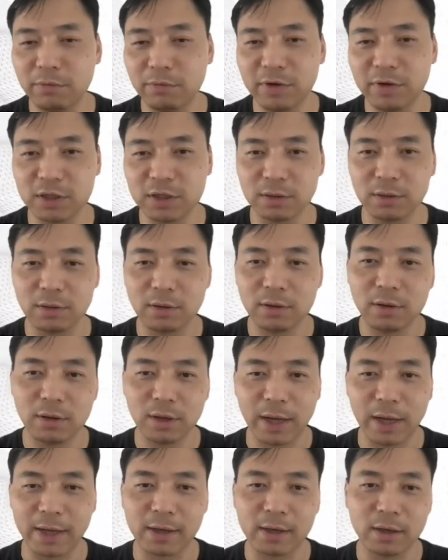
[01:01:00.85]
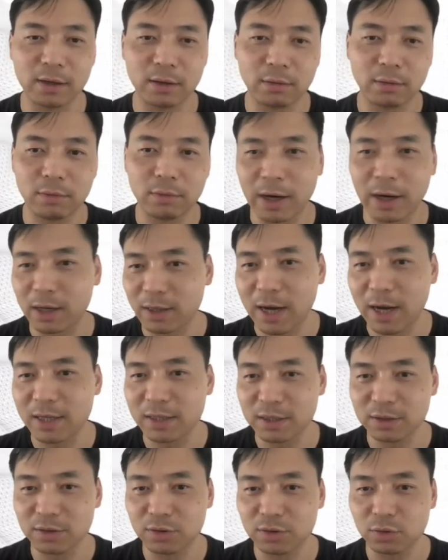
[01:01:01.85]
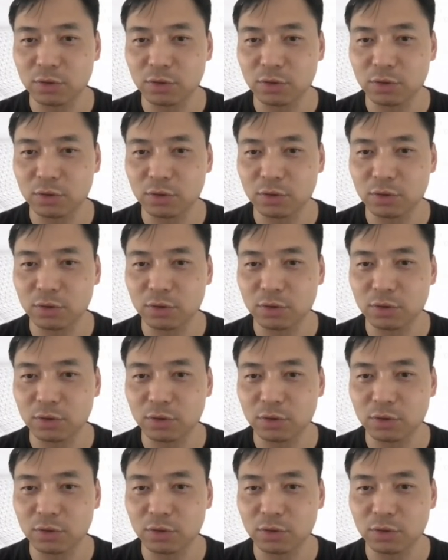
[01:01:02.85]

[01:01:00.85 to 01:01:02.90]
vision, like recognizing those